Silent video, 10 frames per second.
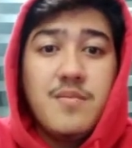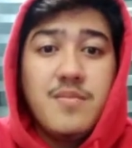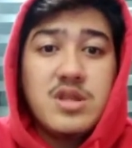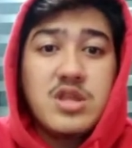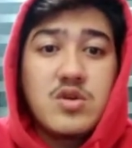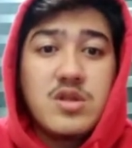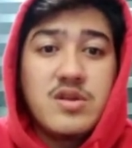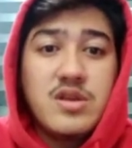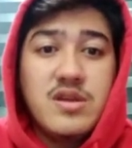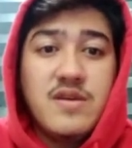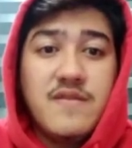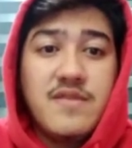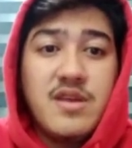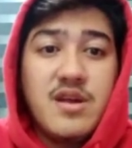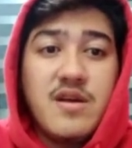particularly if
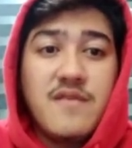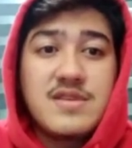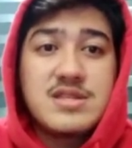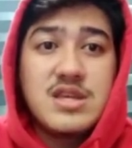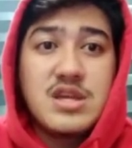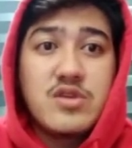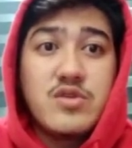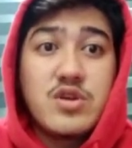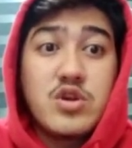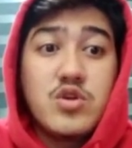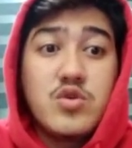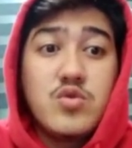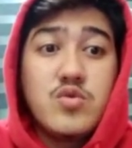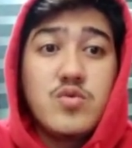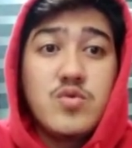there are vesting
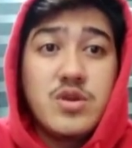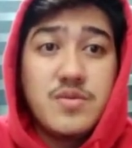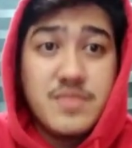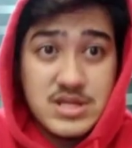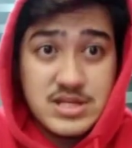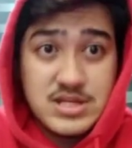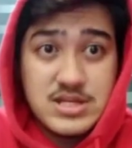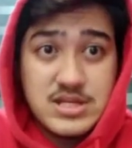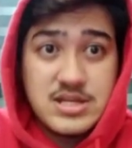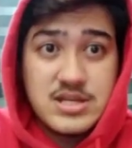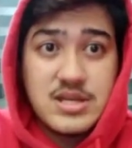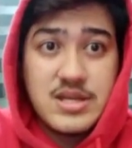requirements.